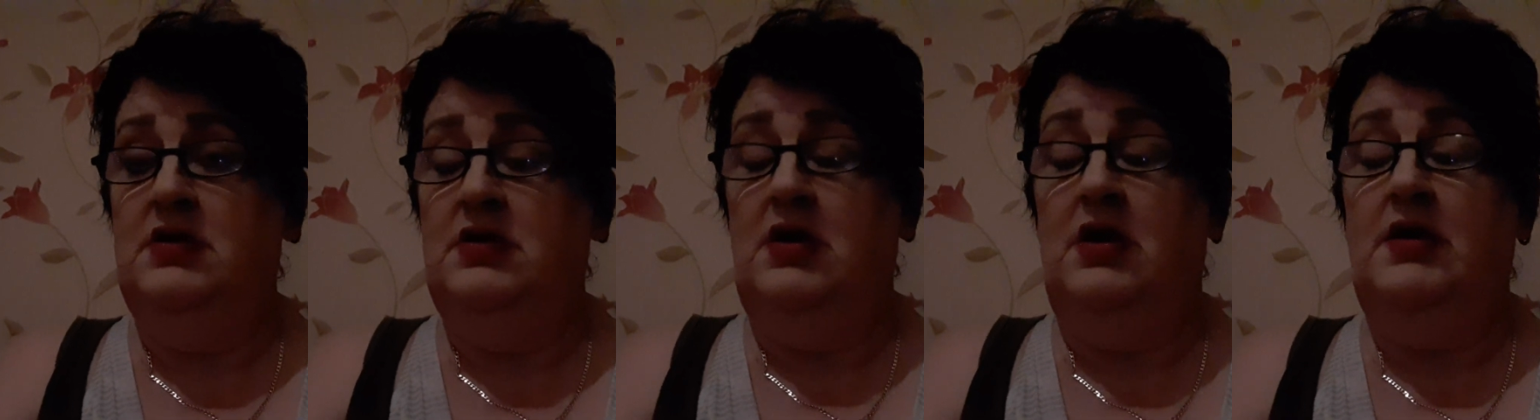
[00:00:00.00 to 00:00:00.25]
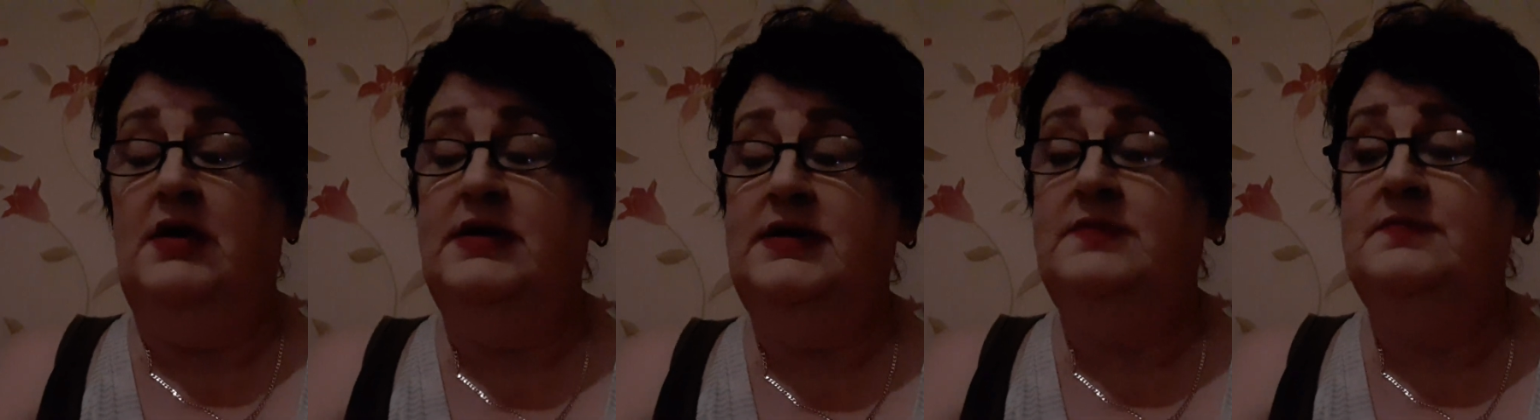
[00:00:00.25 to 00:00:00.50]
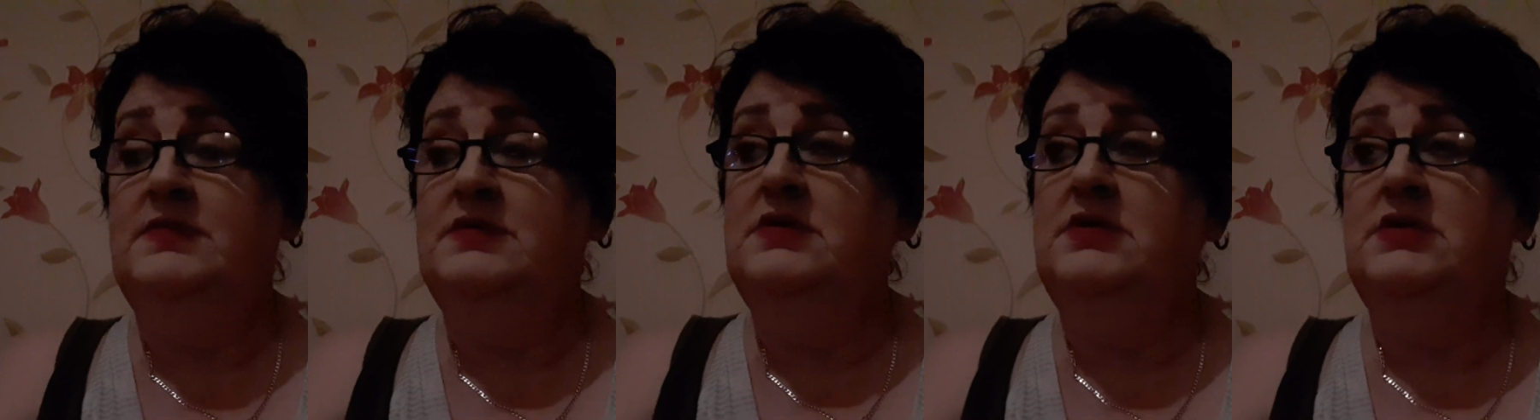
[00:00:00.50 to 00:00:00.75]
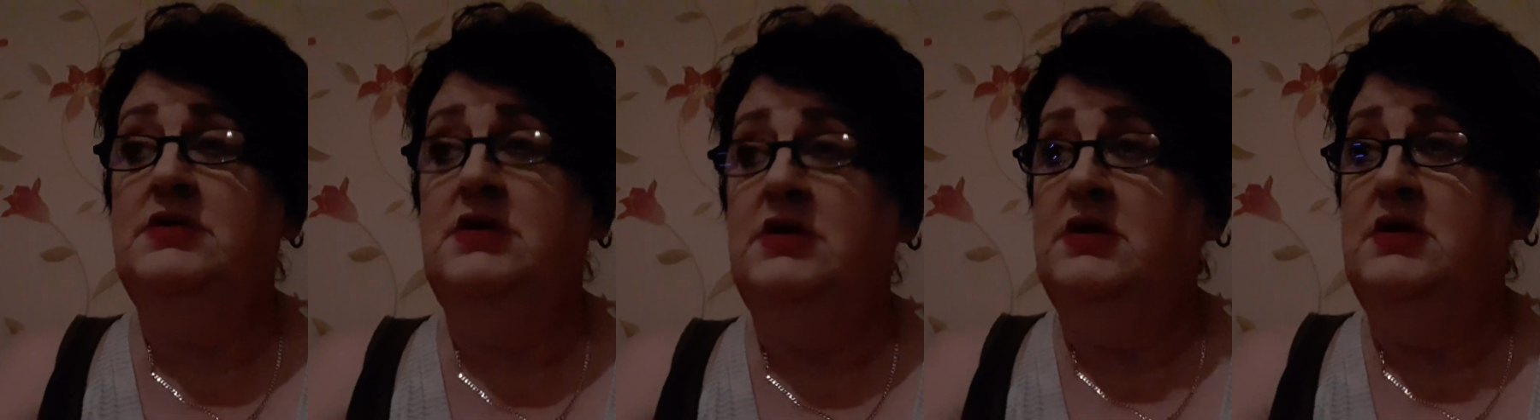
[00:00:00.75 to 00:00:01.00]
I'm
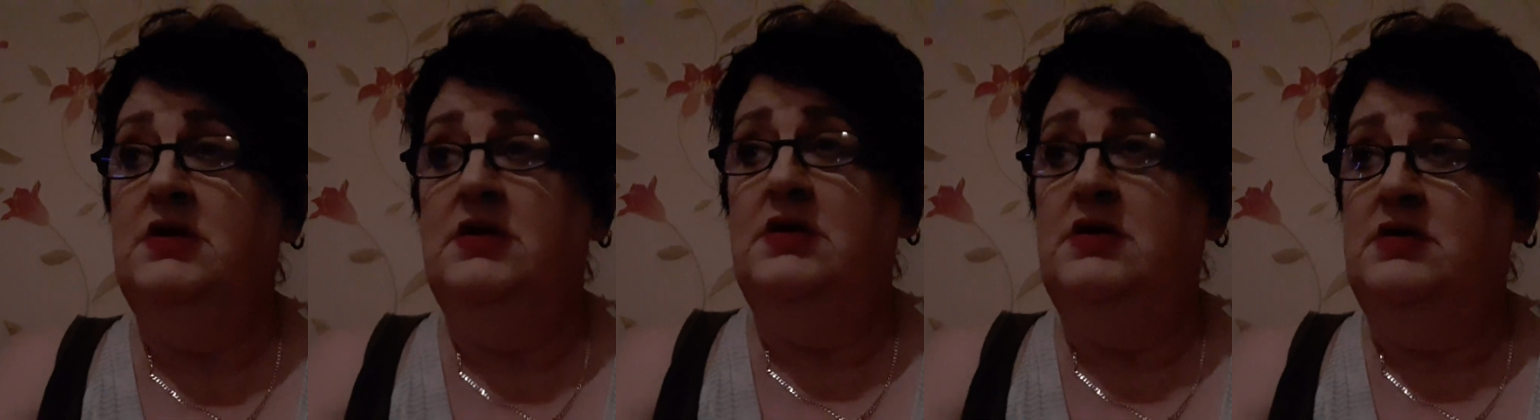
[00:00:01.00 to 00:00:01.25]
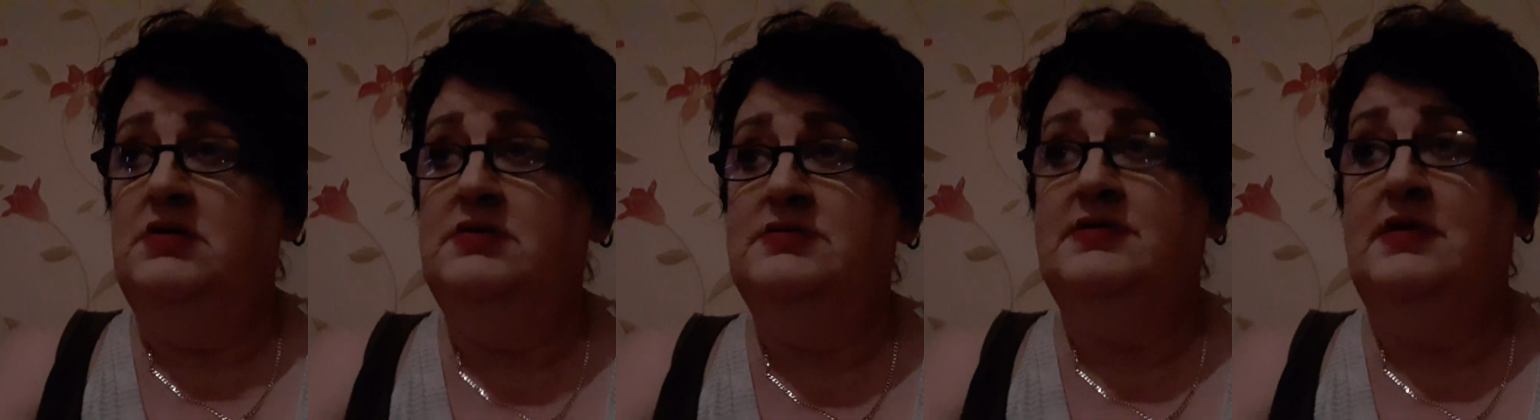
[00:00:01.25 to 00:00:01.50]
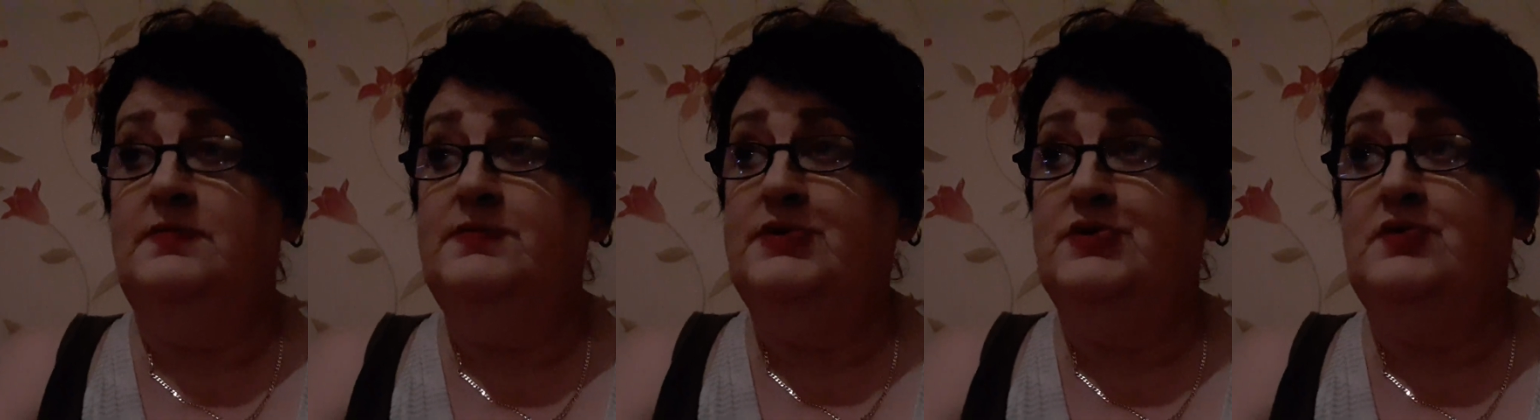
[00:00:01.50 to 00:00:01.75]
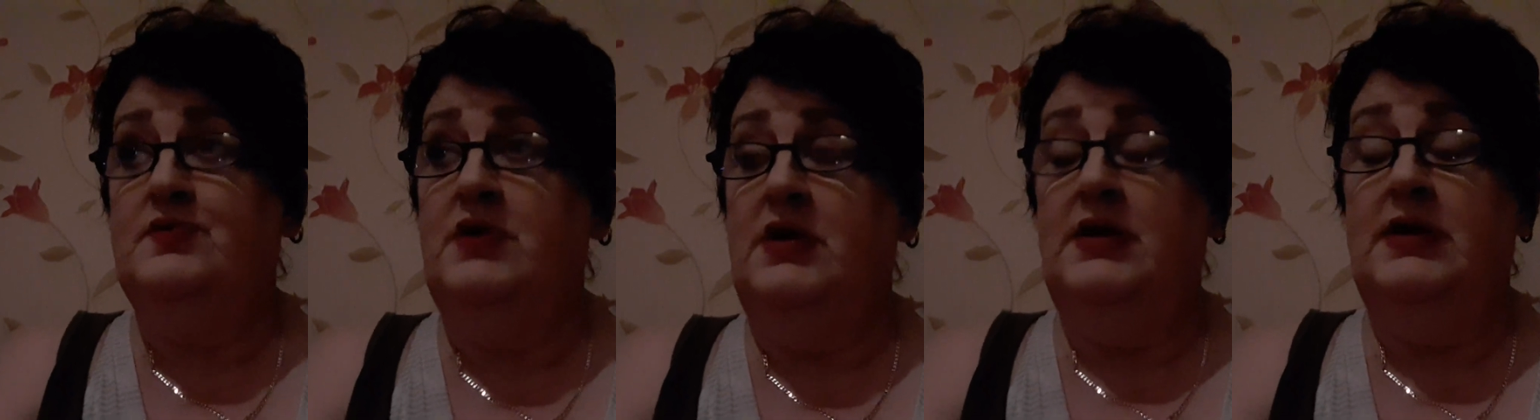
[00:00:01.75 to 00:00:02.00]

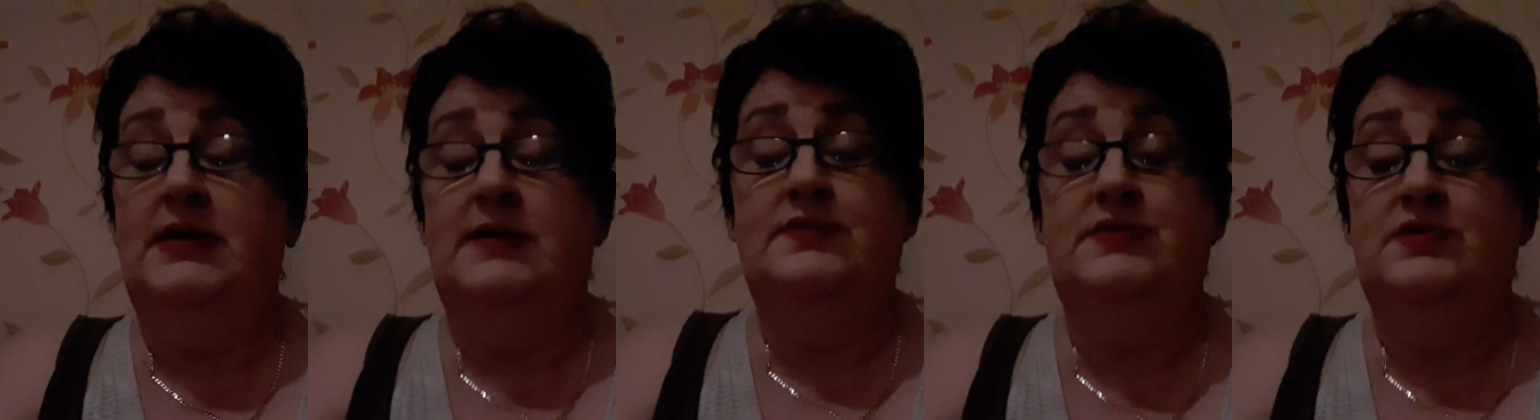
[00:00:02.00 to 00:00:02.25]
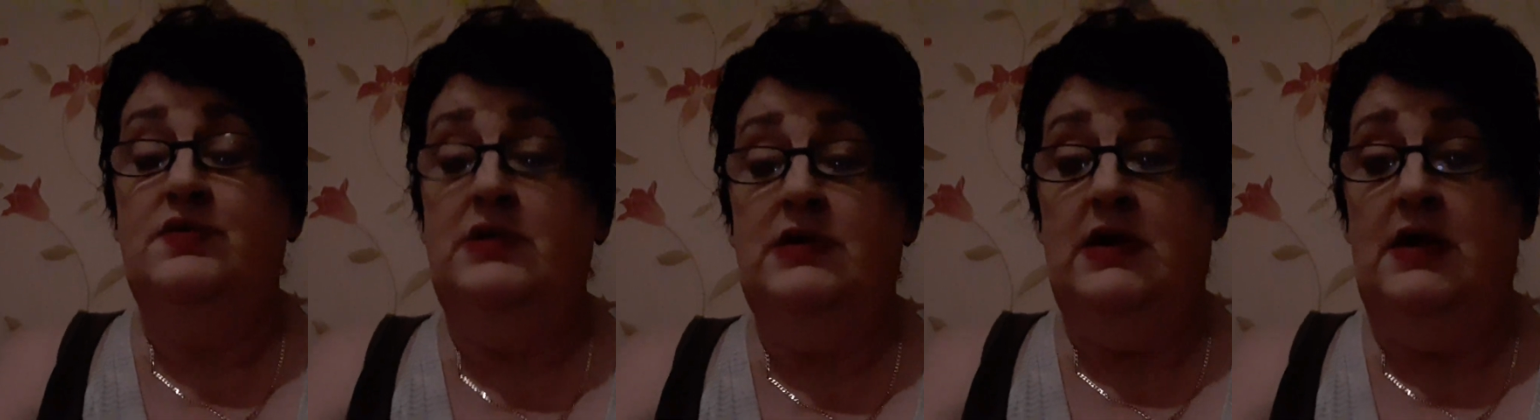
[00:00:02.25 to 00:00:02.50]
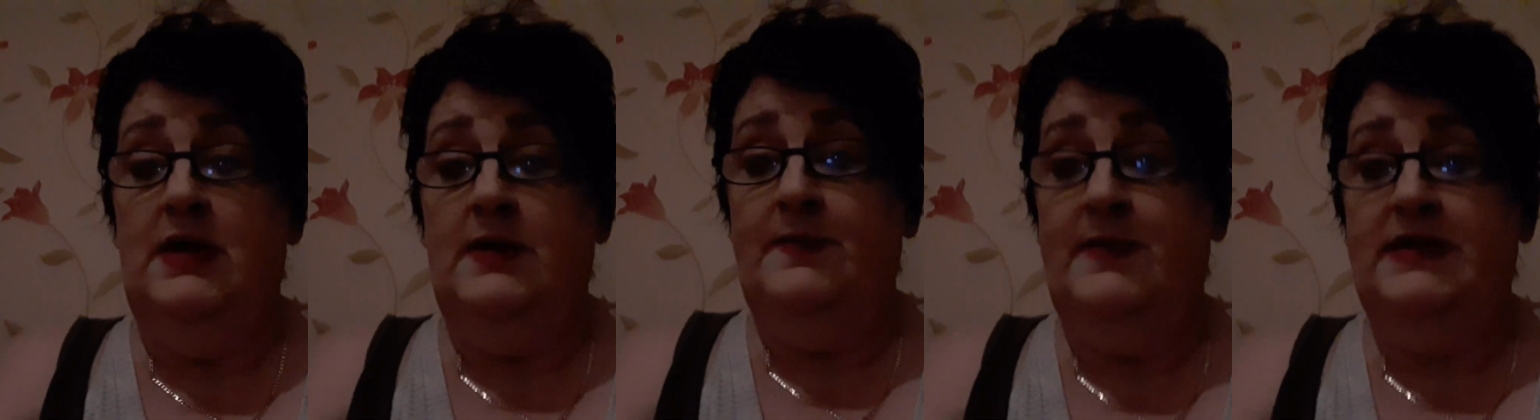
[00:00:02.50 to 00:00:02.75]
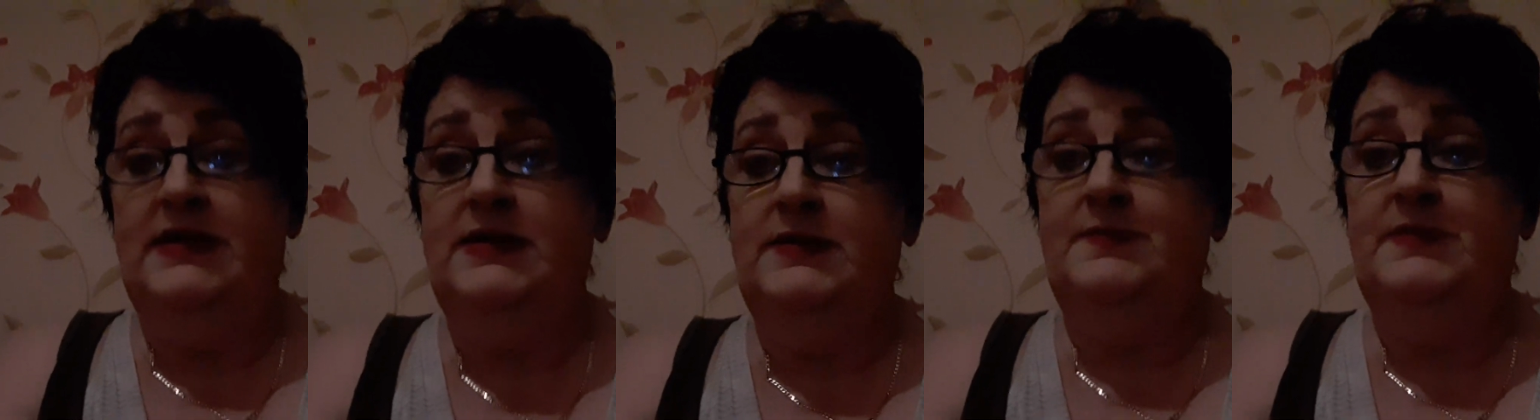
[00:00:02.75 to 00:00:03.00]
subscribed to a lot of
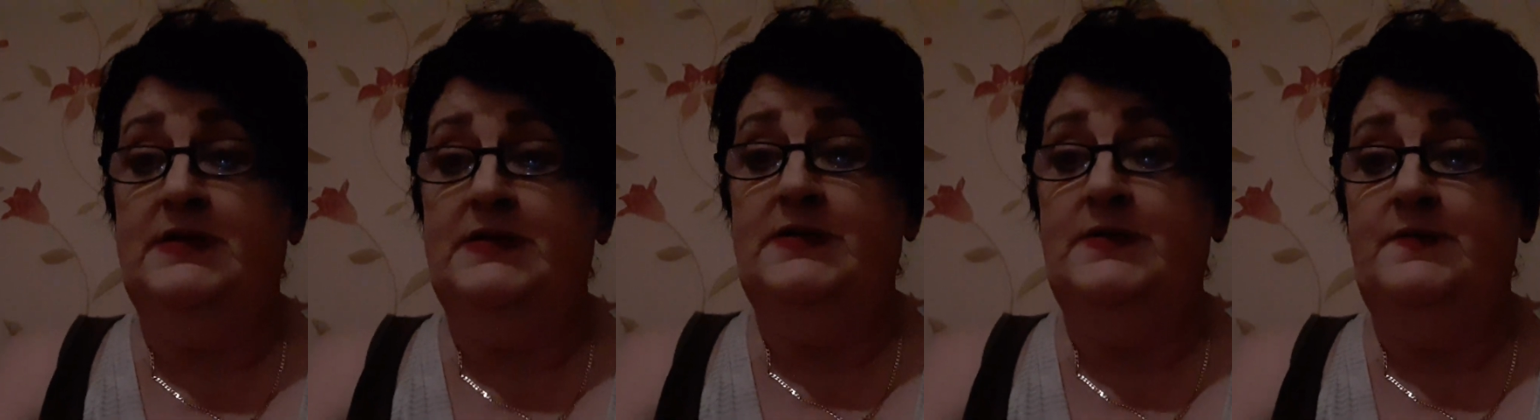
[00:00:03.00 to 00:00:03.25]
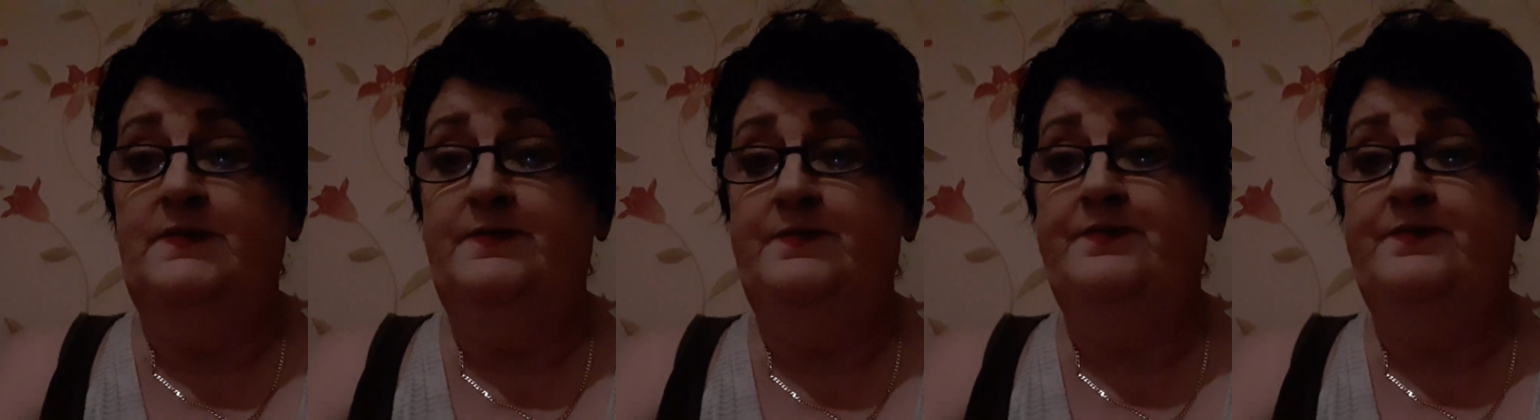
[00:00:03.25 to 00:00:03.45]
people,